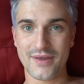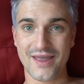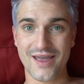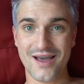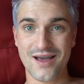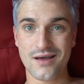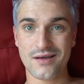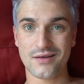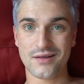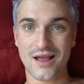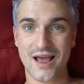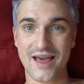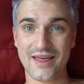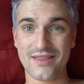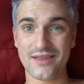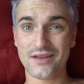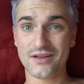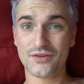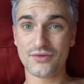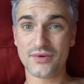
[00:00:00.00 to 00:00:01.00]
But yeah, I
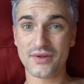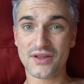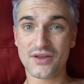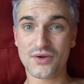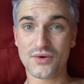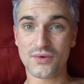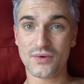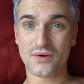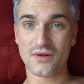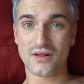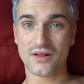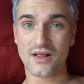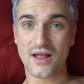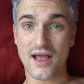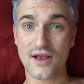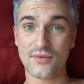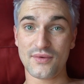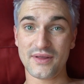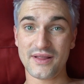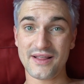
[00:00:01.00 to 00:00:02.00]
think it's really cool.
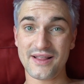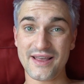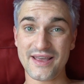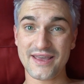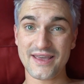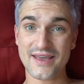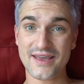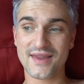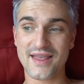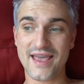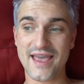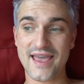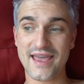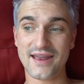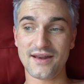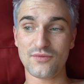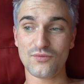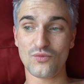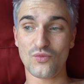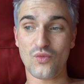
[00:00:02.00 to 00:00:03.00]
I really like it.
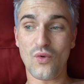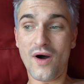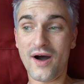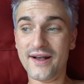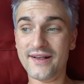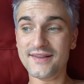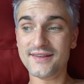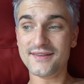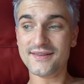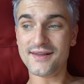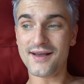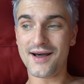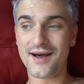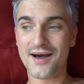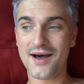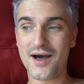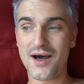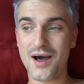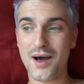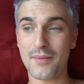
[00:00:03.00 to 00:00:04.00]
It was
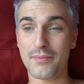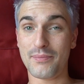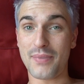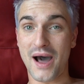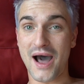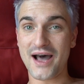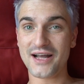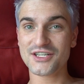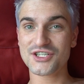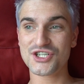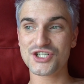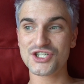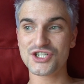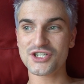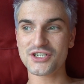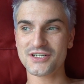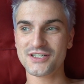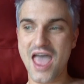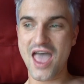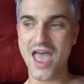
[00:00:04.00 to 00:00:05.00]
a
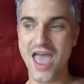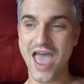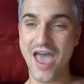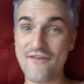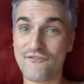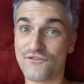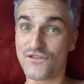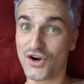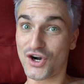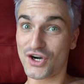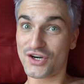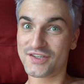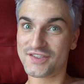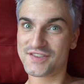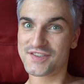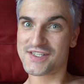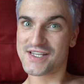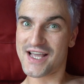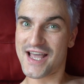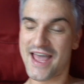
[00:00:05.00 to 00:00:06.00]
botch at
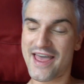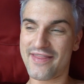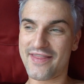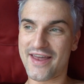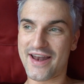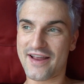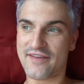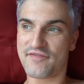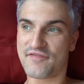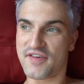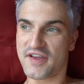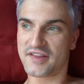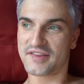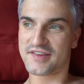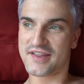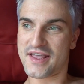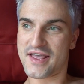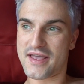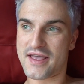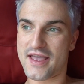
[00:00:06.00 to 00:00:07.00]
first, and then I
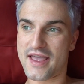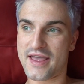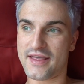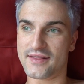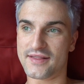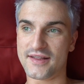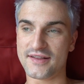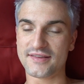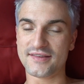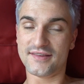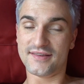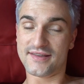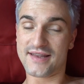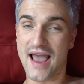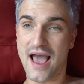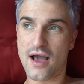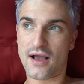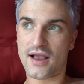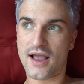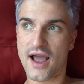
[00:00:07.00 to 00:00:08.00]
fixed it, and this is
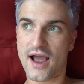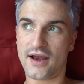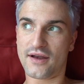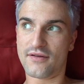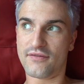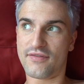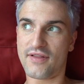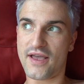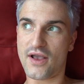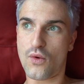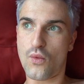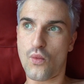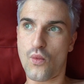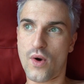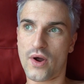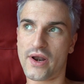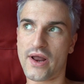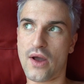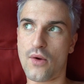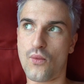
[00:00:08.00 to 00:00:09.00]
not kind of like
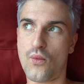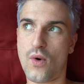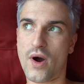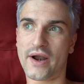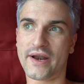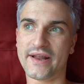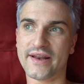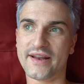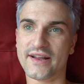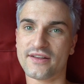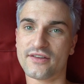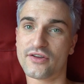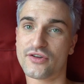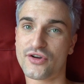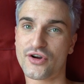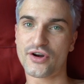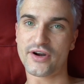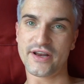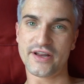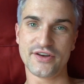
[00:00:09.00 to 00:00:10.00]
what I wanted it to
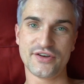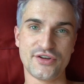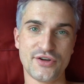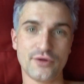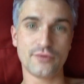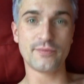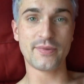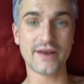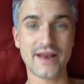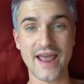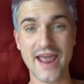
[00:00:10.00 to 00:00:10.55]
turn into, but